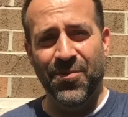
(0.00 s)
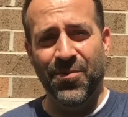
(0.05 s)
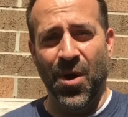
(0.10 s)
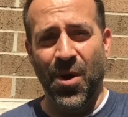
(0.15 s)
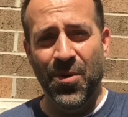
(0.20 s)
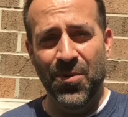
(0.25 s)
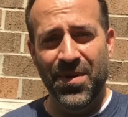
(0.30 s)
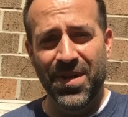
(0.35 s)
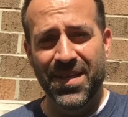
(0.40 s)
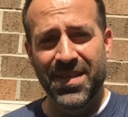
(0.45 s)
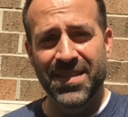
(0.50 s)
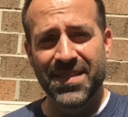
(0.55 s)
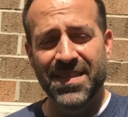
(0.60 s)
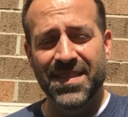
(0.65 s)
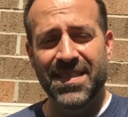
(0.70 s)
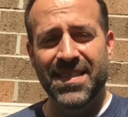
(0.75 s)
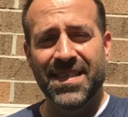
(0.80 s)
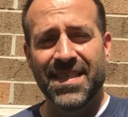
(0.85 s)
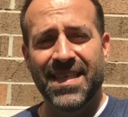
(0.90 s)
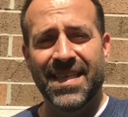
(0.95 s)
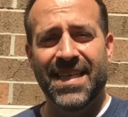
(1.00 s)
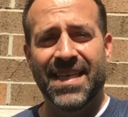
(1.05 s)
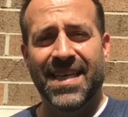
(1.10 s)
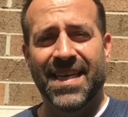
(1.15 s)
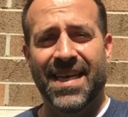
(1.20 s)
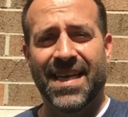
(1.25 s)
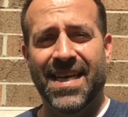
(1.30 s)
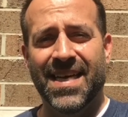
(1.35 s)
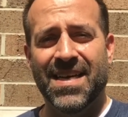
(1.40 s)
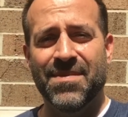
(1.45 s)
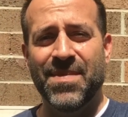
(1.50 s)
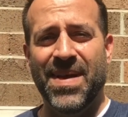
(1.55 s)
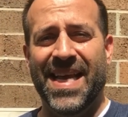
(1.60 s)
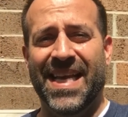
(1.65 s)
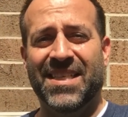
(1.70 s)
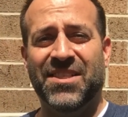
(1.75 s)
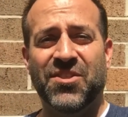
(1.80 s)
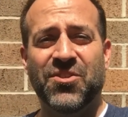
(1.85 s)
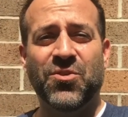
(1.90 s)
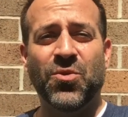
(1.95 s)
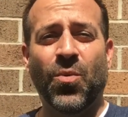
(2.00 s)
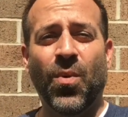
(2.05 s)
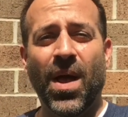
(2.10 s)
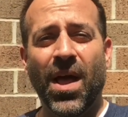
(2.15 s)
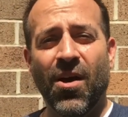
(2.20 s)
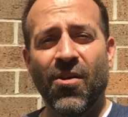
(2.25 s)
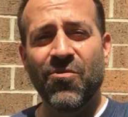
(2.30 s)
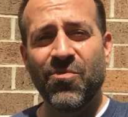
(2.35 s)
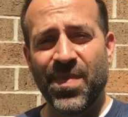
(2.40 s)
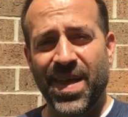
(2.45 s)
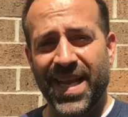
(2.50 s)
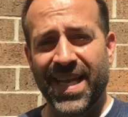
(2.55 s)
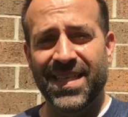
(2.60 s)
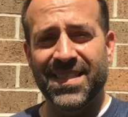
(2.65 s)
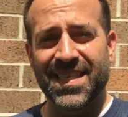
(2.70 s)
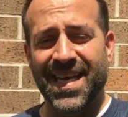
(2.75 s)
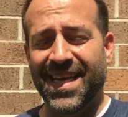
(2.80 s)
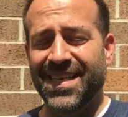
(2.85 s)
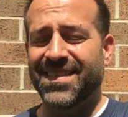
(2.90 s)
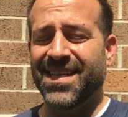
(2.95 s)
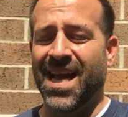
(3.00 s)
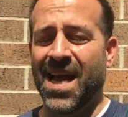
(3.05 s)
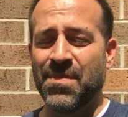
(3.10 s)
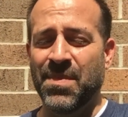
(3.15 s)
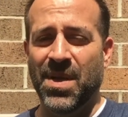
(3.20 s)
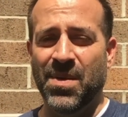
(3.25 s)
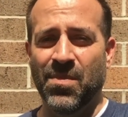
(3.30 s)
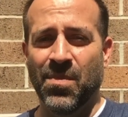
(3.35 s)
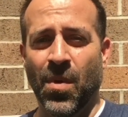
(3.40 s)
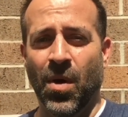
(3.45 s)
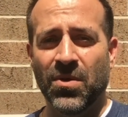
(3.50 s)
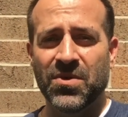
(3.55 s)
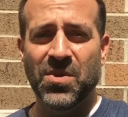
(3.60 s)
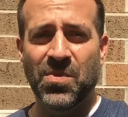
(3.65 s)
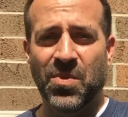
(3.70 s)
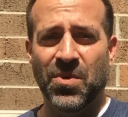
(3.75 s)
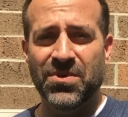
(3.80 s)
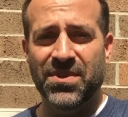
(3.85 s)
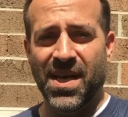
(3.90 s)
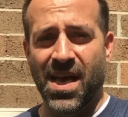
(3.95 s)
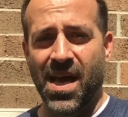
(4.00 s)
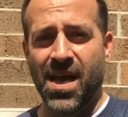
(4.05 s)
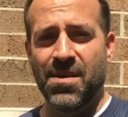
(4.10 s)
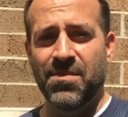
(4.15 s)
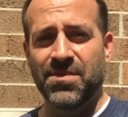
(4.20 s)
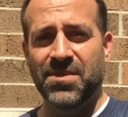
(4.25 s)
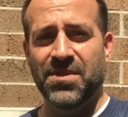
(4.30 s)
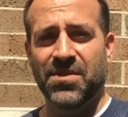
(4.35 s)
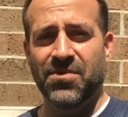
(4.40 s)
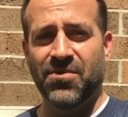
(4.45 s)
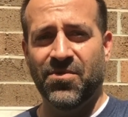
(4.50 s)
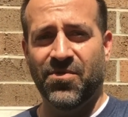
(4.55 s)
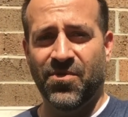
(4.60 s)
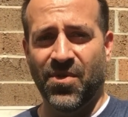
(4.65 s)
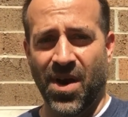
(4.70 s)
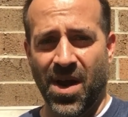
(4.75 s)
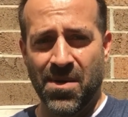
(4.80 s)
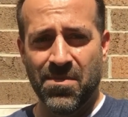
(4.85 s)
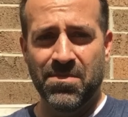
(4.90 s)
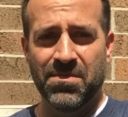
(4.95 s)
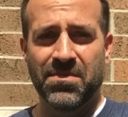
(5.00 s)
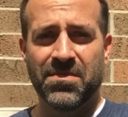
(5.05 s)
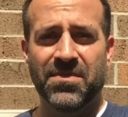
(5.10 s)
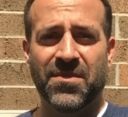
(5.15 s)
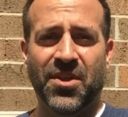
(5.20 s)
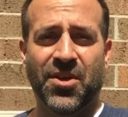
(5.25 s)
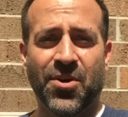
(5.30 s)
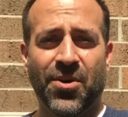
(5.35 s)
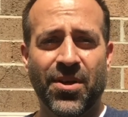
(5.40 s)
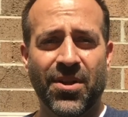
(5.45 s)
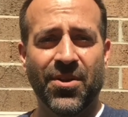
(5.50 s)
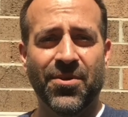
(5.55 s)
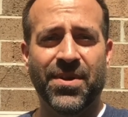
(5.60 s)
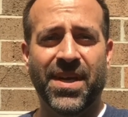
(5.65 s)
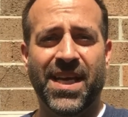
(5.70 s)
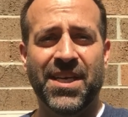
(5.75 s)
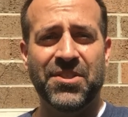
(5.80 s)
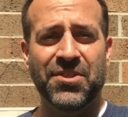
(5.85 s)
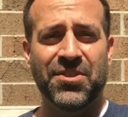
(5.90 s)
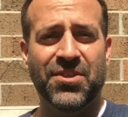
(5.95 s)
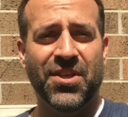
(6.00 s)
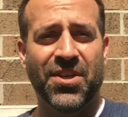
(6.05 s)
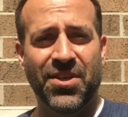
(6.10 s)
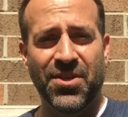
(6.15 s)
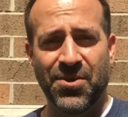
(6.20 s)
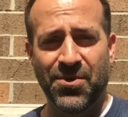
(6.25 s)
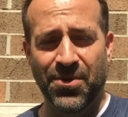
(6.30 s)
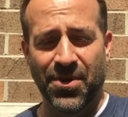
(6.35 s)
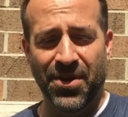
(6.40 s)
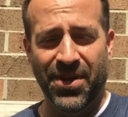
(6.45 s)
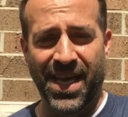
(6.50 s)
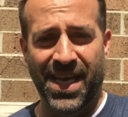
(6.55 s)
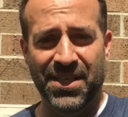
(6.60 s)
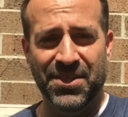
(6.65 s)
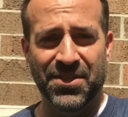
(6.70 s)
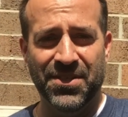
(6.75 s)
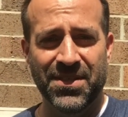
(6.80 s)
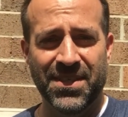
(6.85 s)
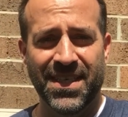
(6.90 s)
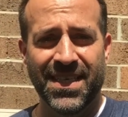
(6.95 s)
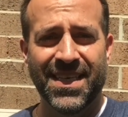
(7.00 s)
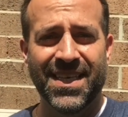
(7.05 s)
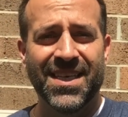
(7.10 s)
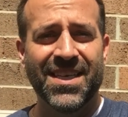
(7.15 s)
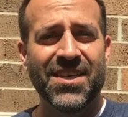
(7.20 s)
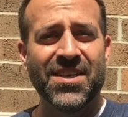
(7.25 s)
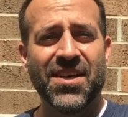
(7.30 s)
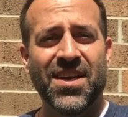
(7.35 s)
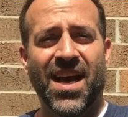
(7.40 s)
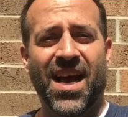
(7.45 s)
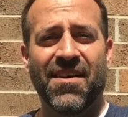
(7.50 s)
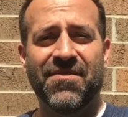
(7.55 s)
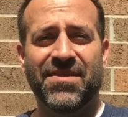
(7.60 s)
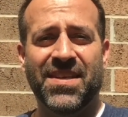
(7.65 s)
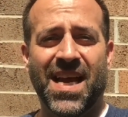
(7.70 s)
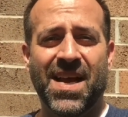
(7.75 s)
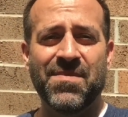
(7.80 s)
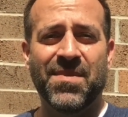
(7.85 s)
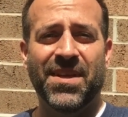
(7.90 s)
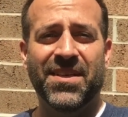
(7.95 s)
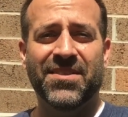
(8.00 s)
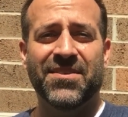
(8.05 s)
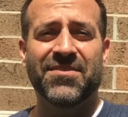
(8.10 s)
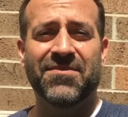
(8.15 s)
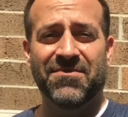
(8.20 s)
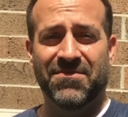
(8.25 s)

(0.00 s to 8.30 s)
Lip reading: the road. It's 12 minutes. I timed it multiple times from the current location to the new location. I've timed it